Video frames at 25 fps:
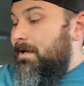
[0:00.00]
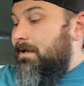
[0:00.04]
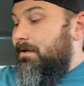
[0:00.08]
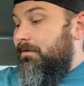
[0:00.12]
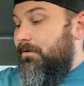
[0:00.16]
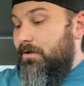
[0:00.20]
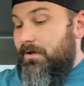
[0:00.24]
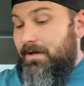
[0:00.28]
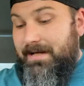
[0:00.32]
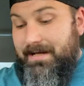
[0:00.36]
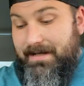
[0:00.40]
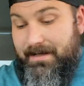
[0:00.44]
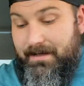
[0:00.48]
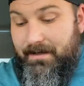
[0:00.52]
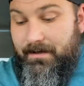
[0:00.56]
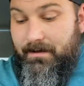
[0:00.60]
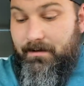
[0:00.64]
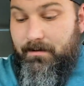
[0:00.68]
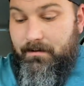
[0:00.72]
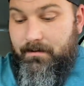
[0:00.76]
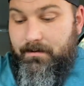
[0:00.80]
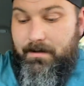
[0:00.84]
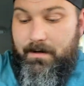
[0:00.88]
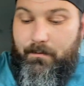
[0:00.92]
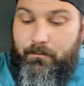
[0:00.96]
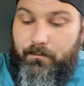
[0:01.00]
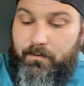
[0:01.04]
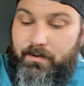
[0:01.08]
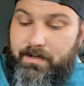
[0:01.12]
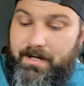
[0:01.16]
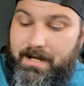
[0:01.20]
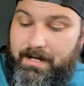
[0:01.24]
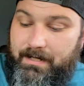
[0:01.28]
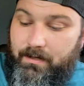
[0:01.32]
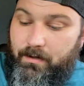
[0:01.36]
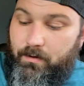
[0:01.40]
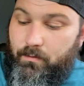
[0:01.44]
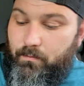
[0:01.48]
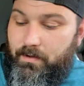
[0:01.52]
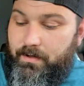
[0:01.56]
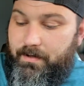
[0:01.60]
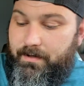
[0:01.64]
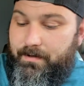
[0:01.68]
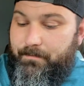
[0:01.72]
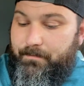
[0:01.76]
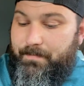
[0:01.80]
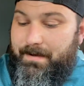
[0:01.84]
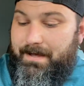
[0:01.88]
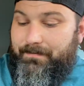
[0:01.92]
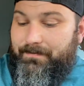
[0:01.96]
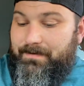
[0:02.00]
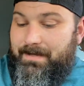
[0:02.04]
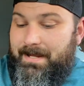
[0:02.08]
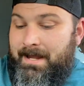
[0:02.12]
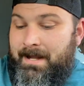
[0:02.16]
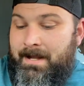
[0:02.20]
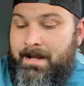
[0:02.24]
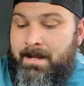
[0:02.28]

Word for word: they're here, and we're not going to worry about that.